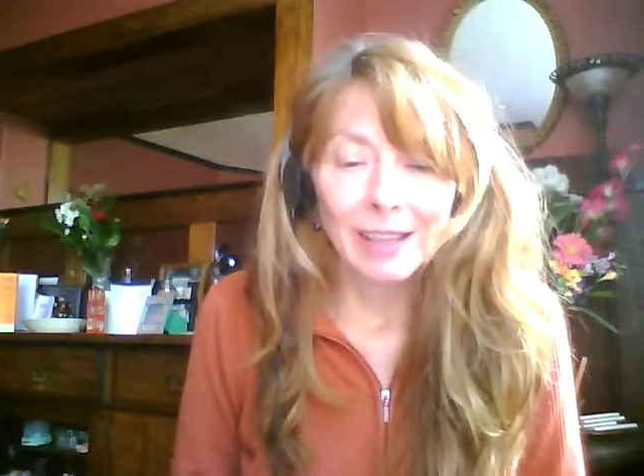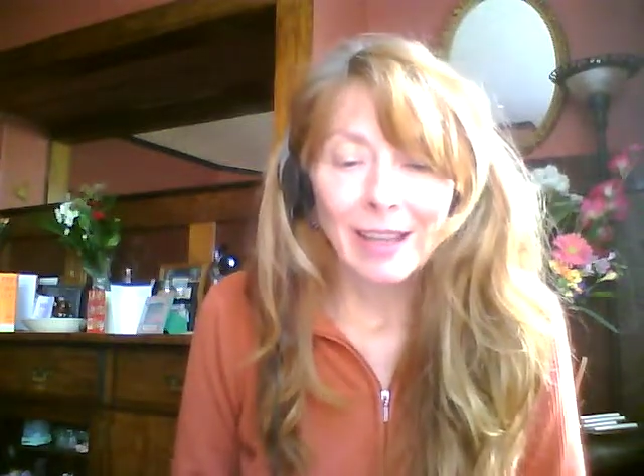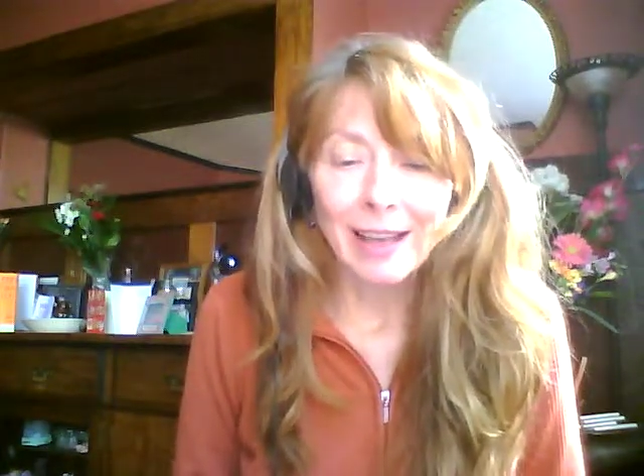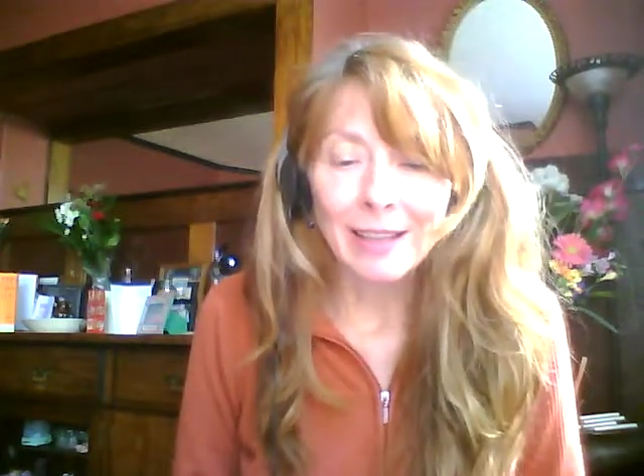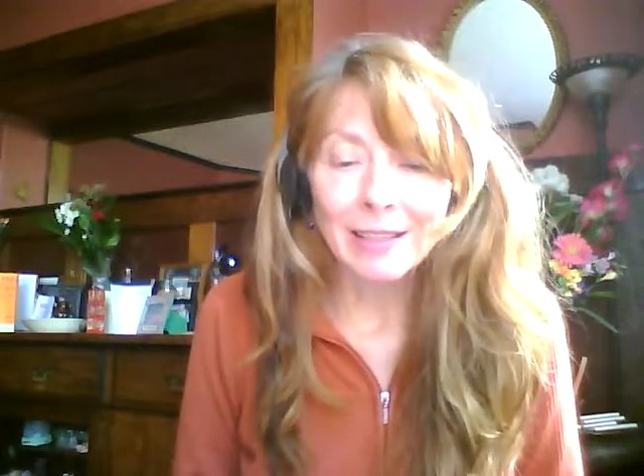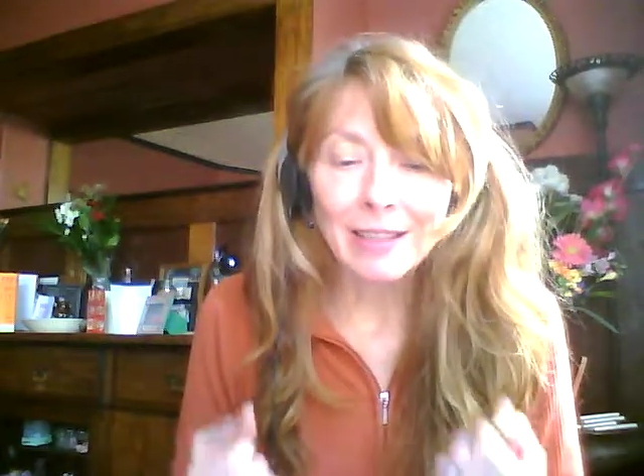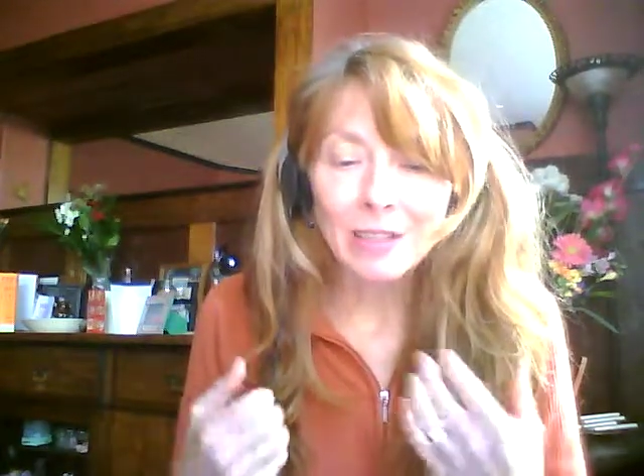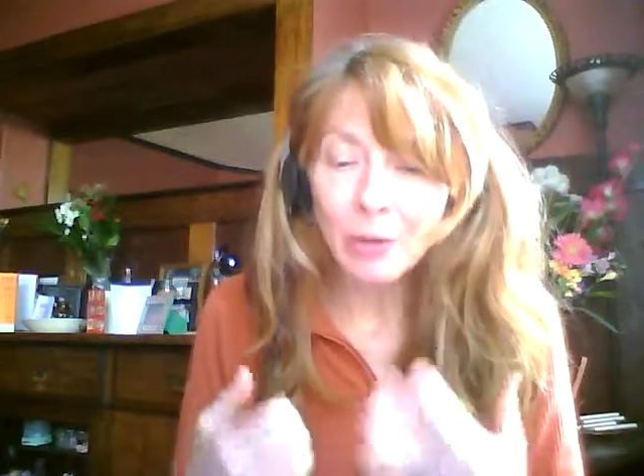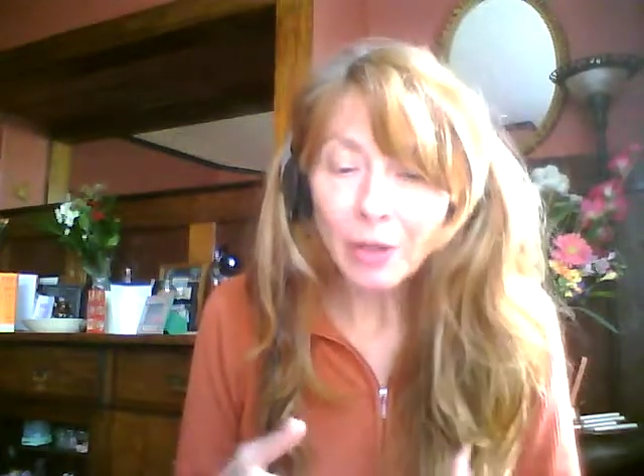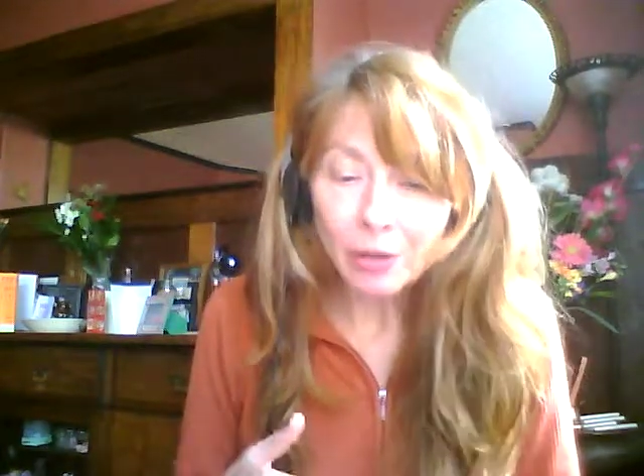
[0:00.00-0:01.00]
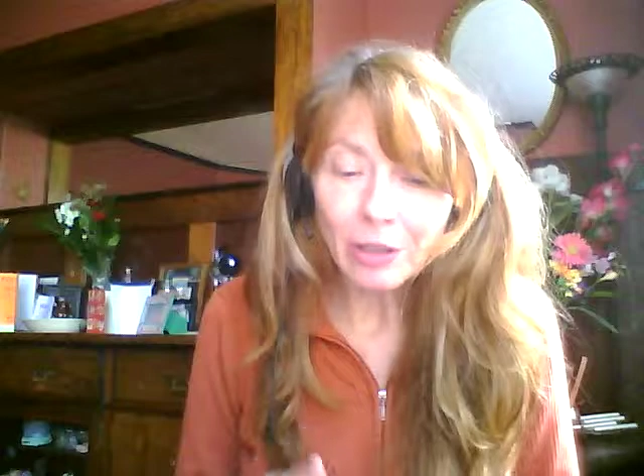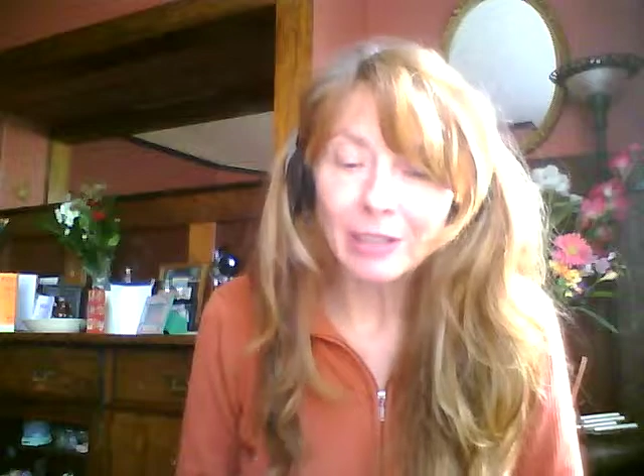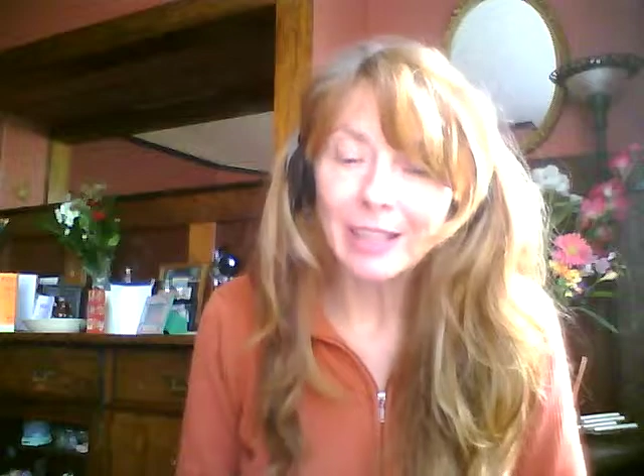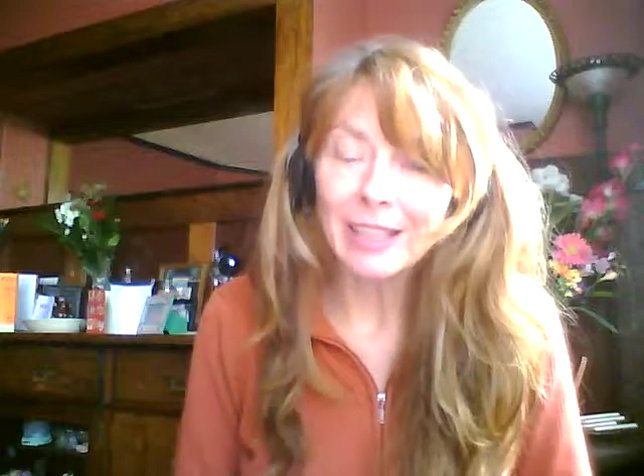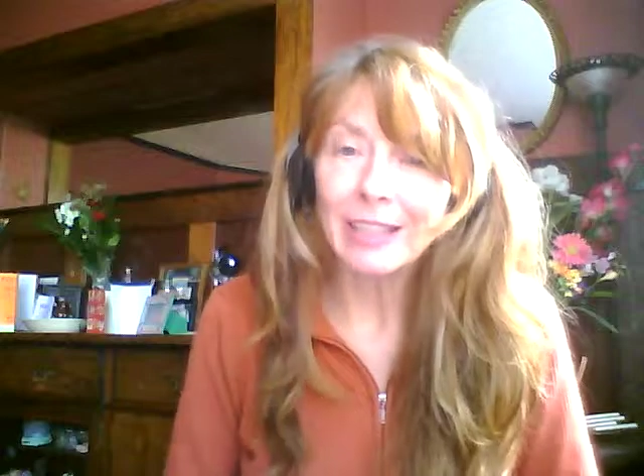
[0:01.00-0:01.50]
And so I know you're
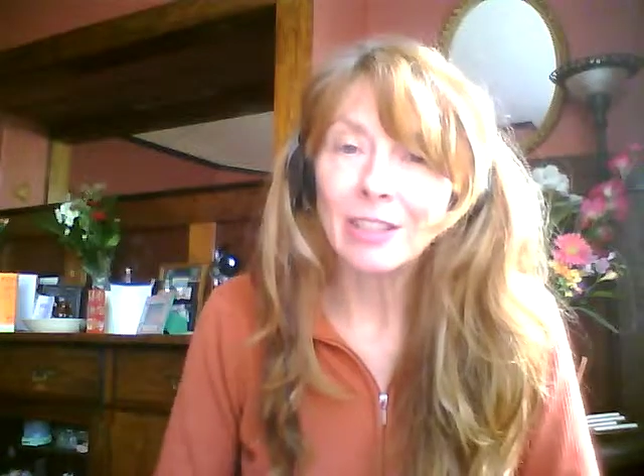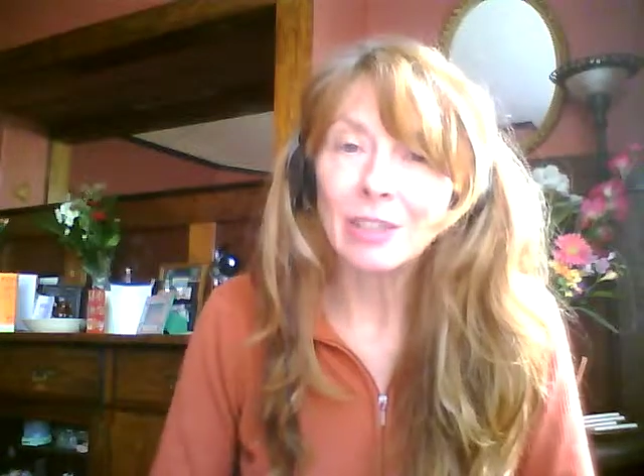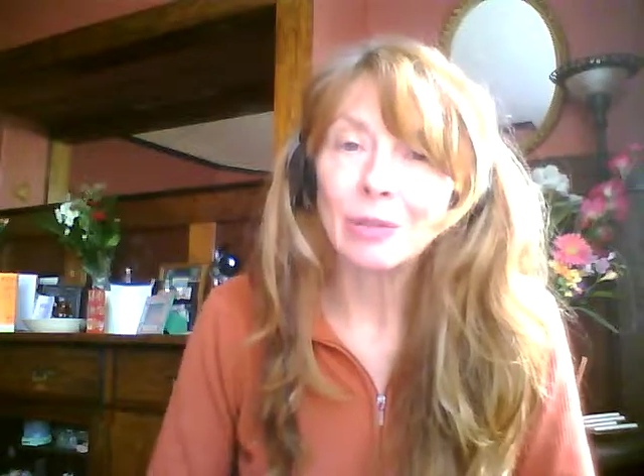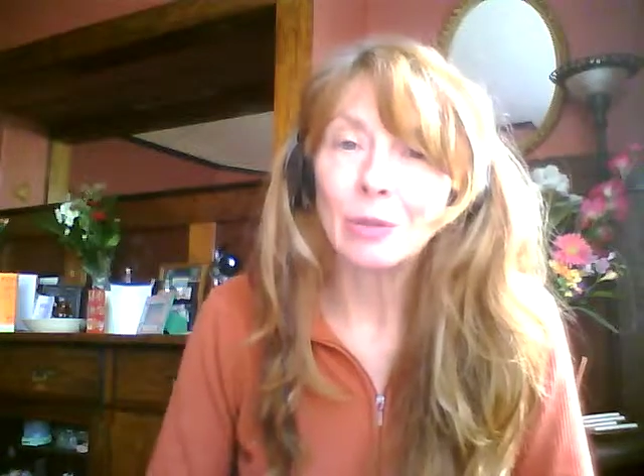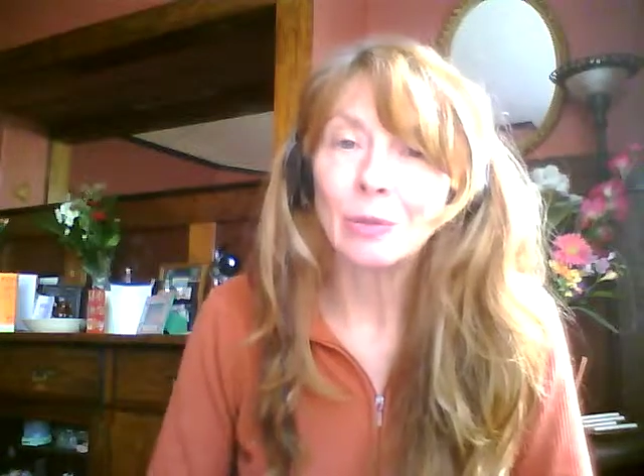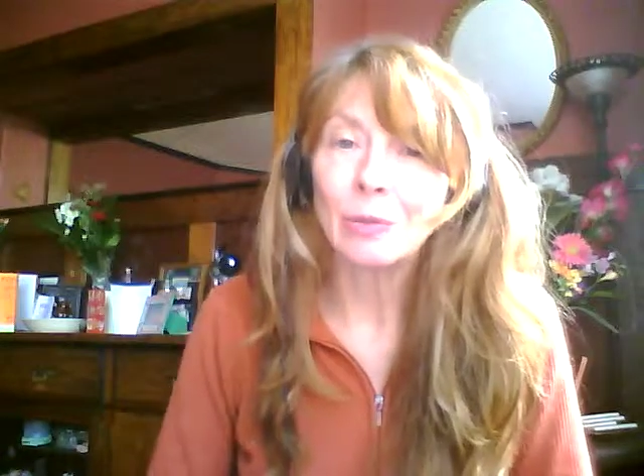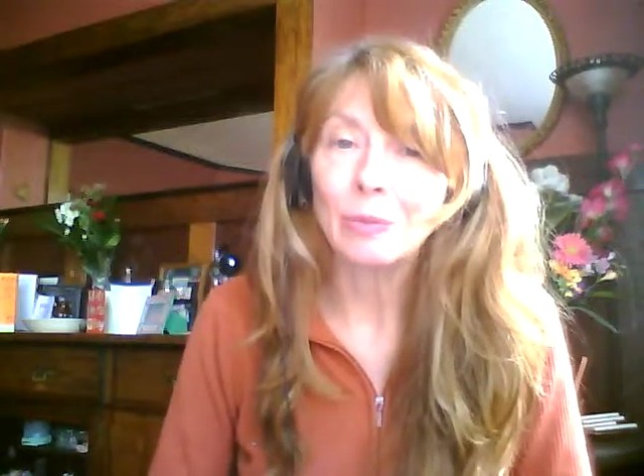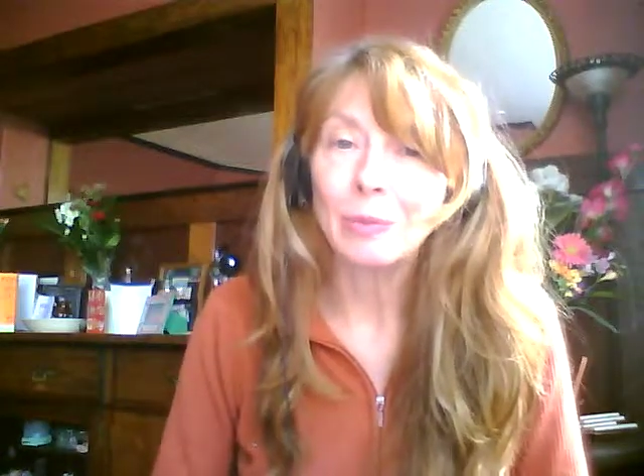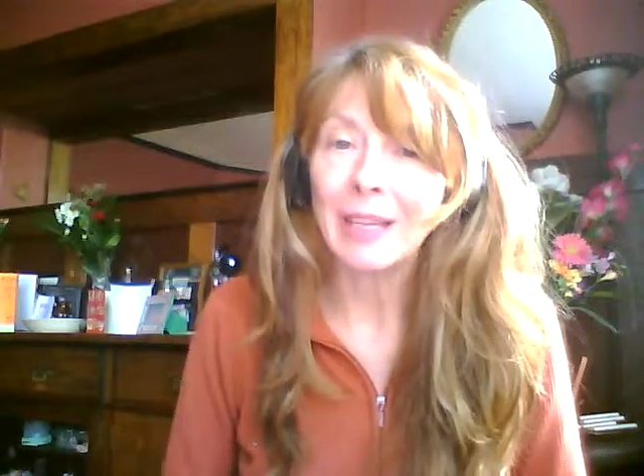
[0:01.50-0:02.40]
looking into